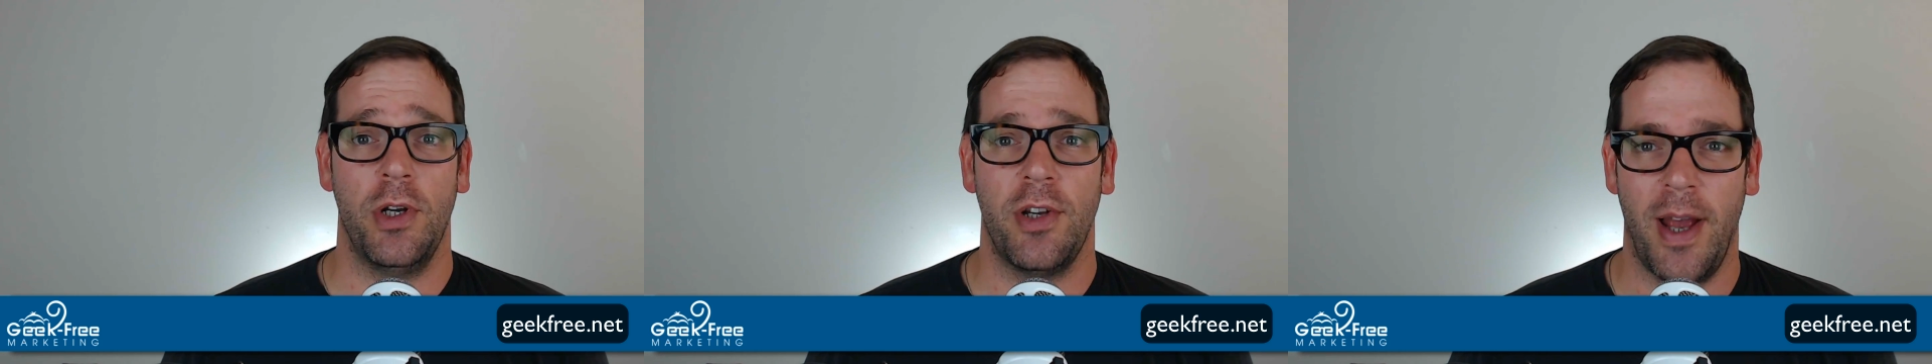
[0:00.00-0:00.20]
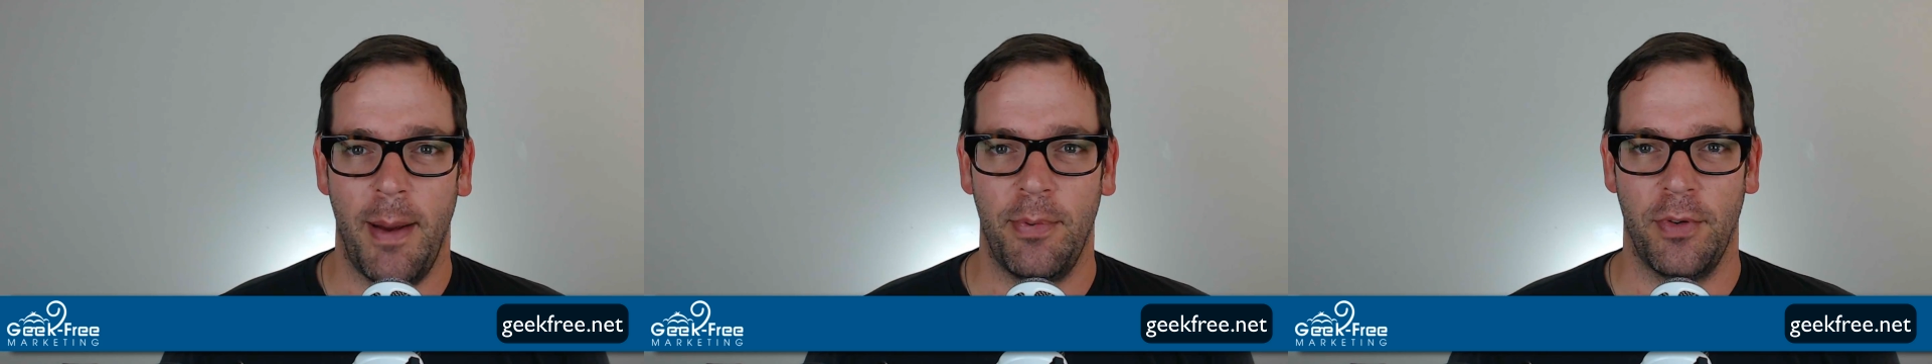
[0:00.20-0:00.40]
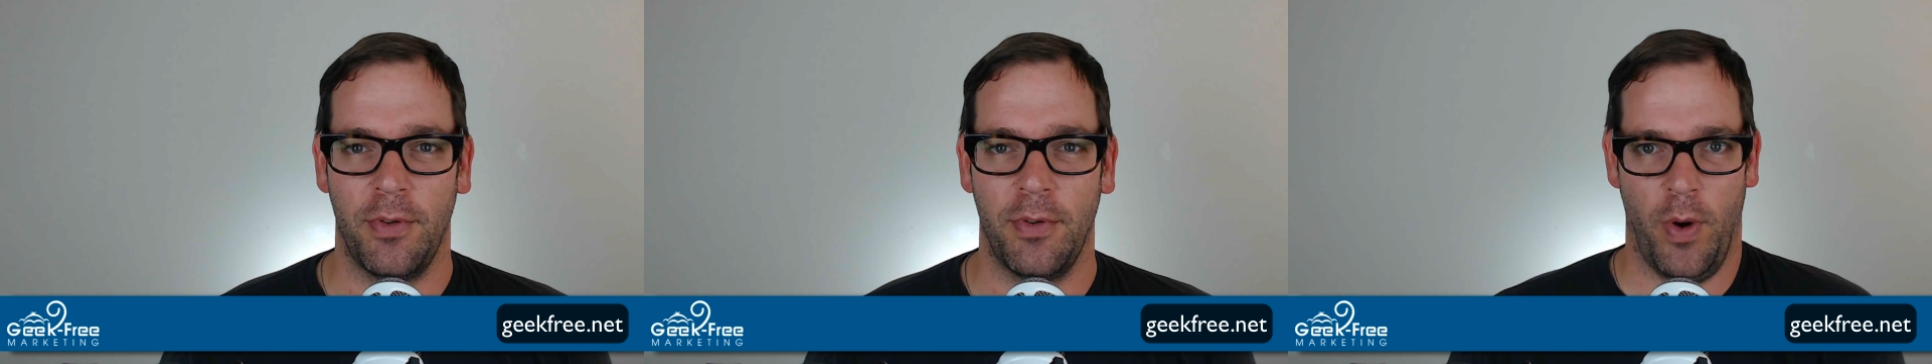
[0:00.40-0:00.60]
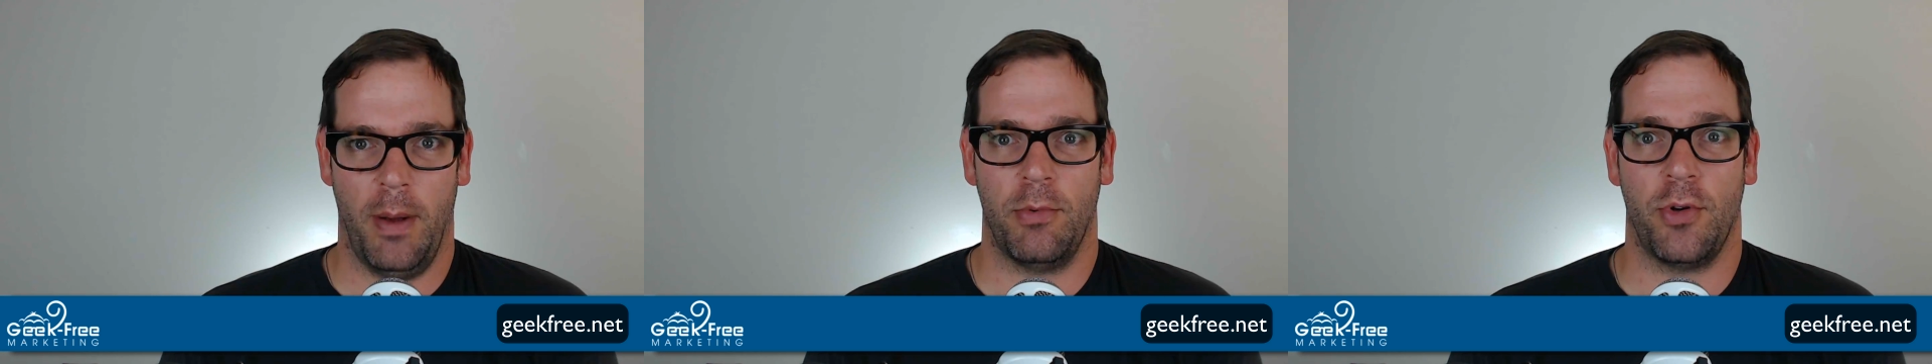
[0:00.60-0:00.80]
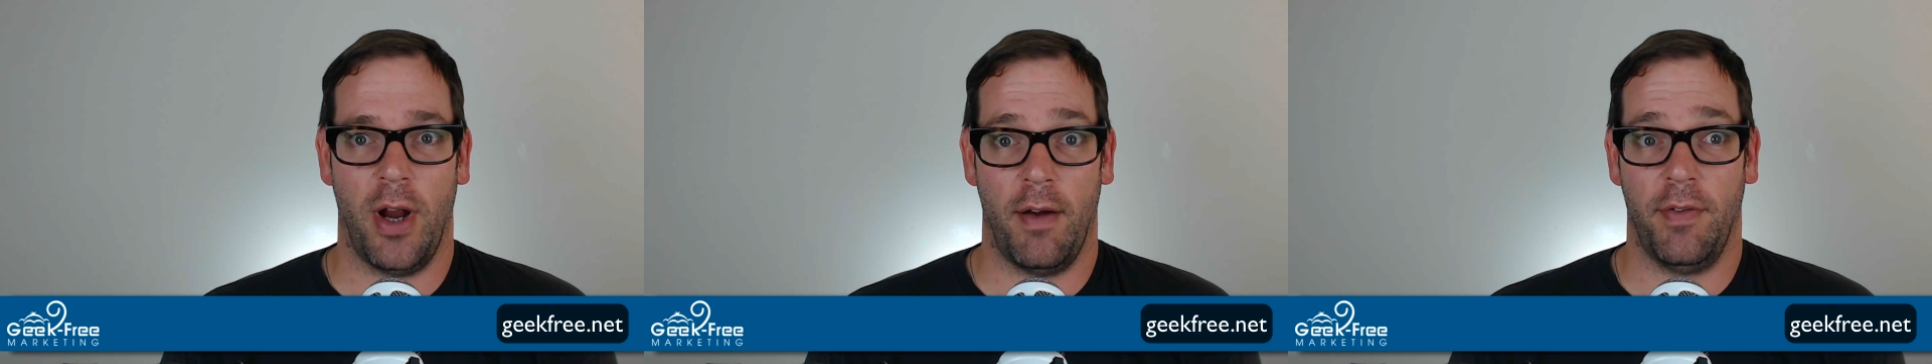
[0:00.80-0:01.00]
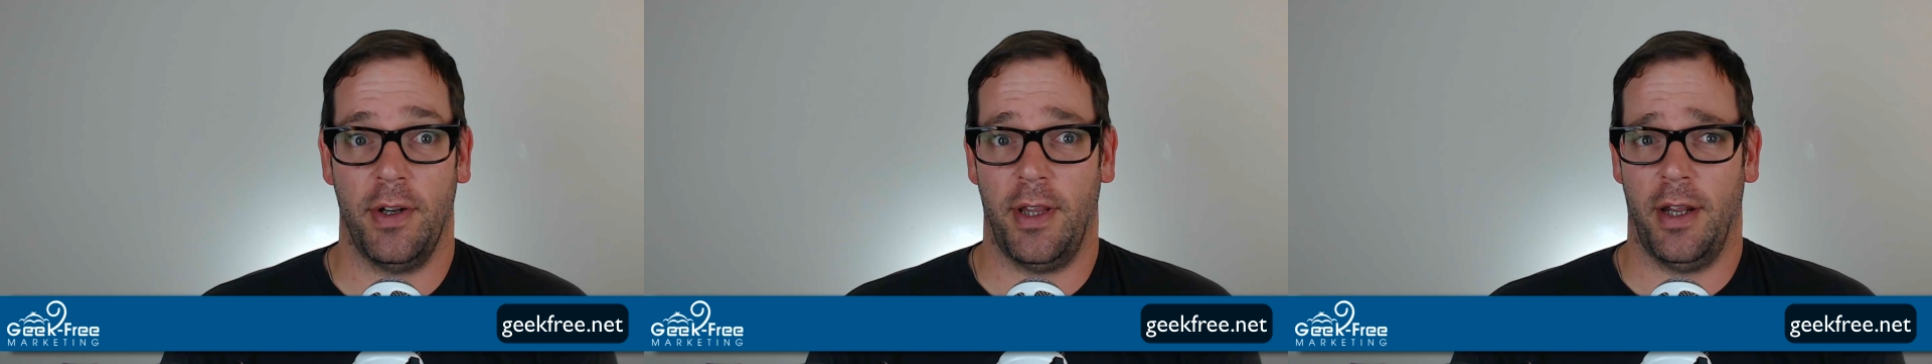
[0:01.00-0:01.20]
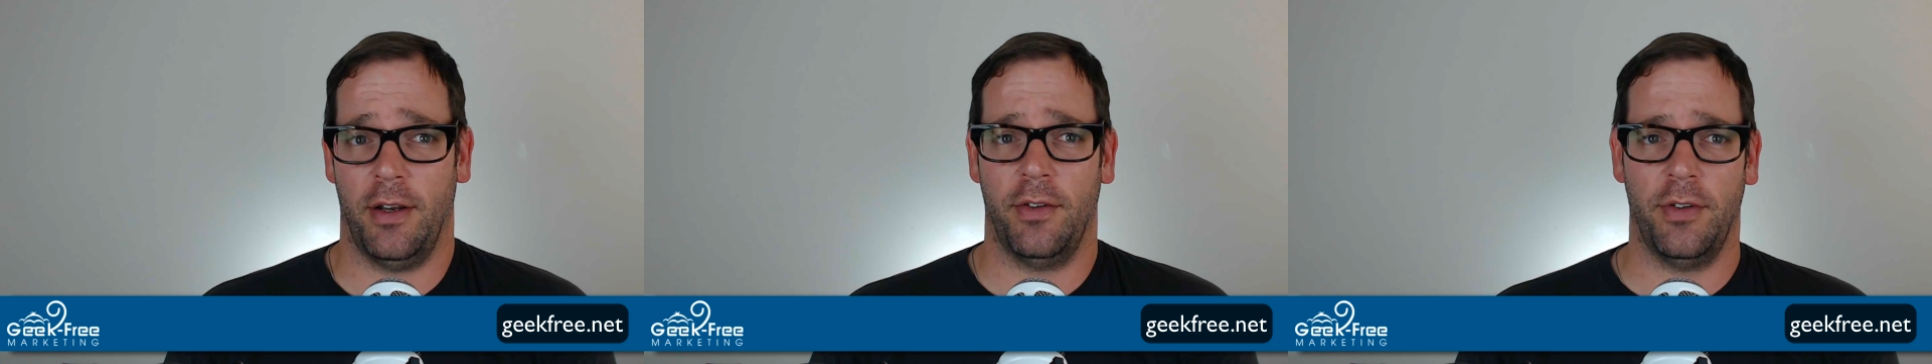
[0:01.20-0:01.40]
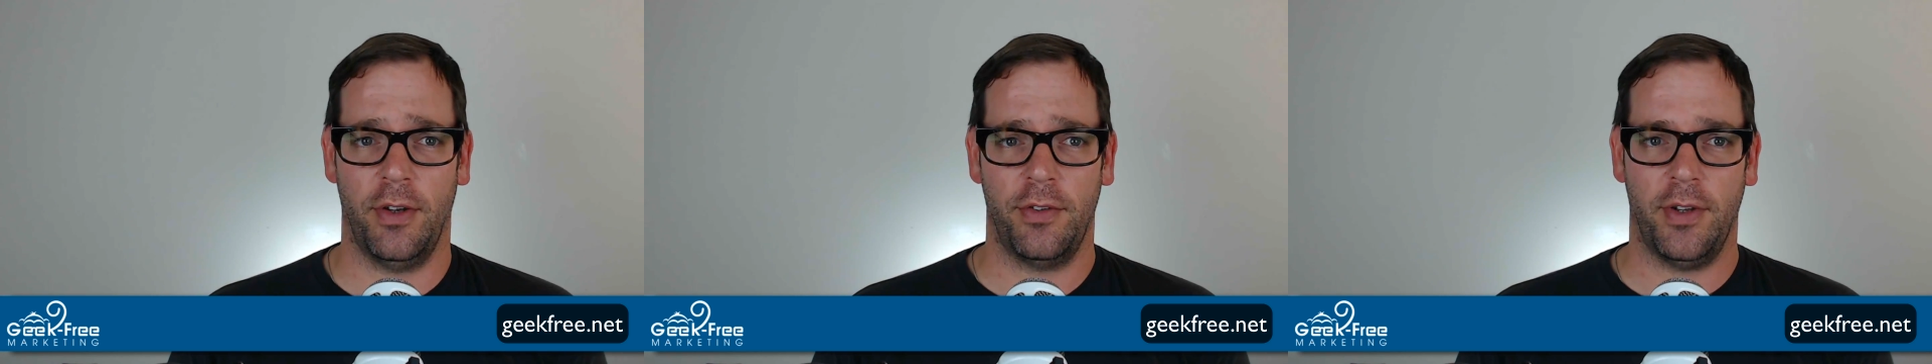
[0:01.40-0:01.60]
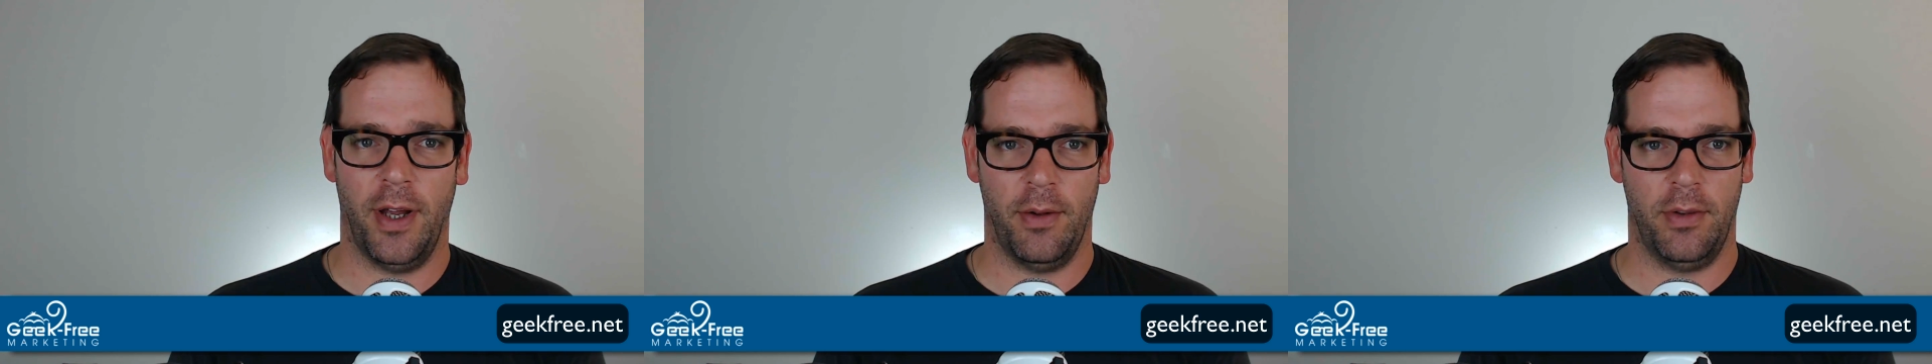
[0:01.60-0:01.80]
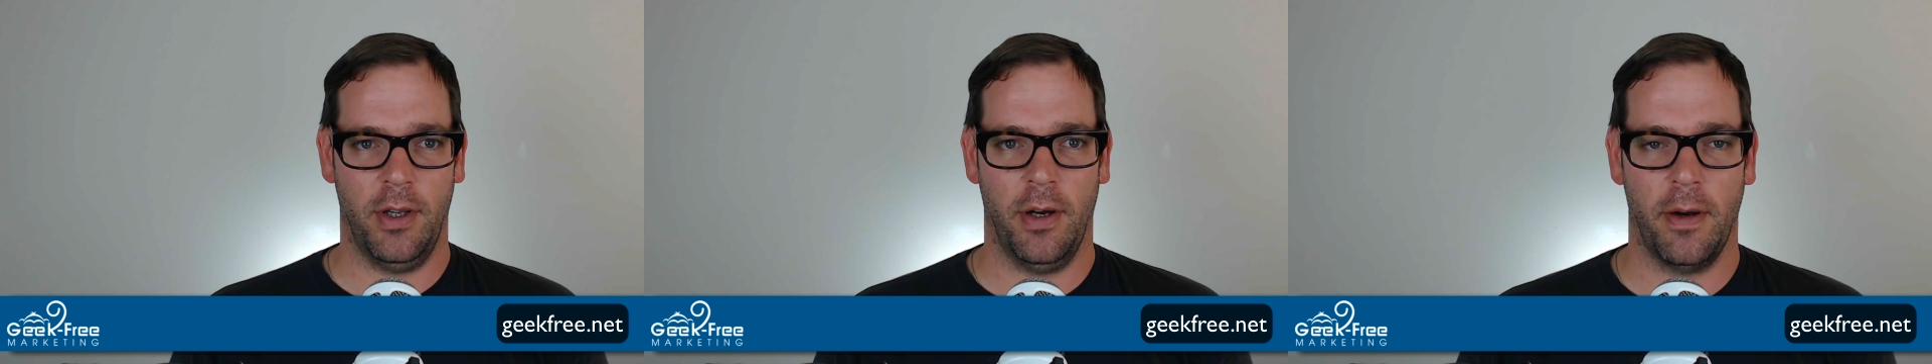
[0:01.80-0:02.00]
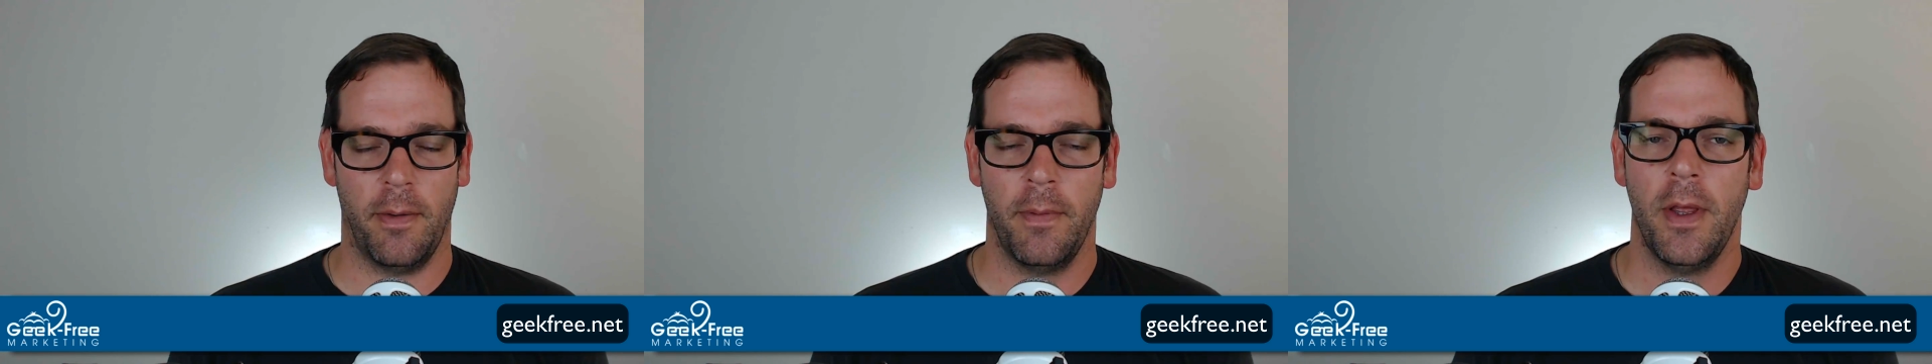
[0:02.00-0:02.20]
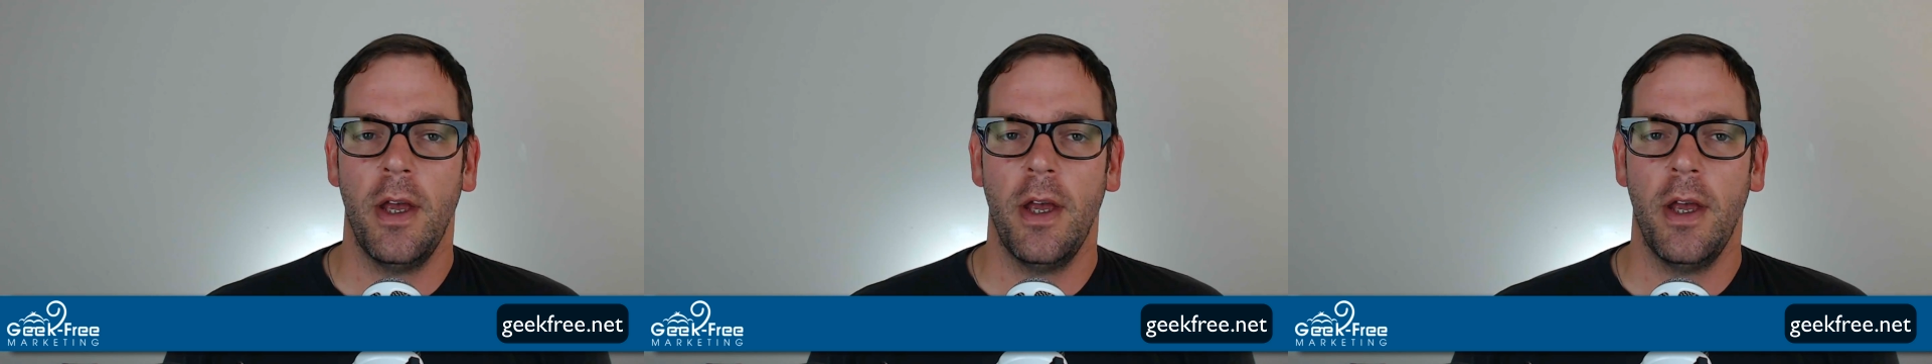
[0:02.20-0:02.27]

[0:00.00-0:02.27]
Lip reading: types of web traffic that exist out there.